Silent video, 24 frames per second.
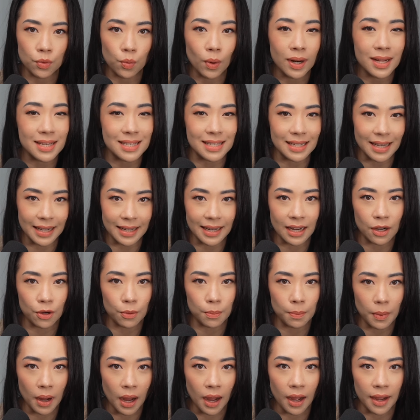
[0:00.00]
what is laid
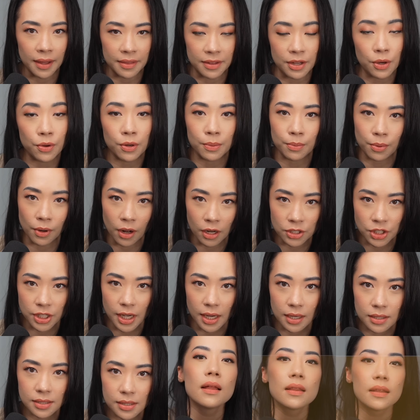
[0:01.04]
out by the Odin
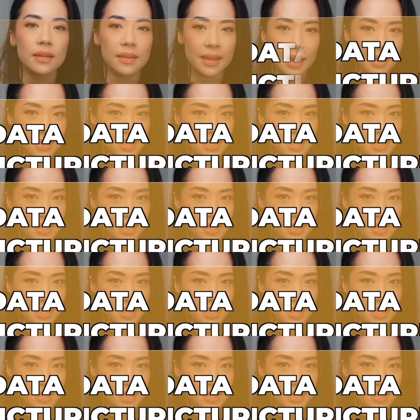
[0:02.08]
Project. Next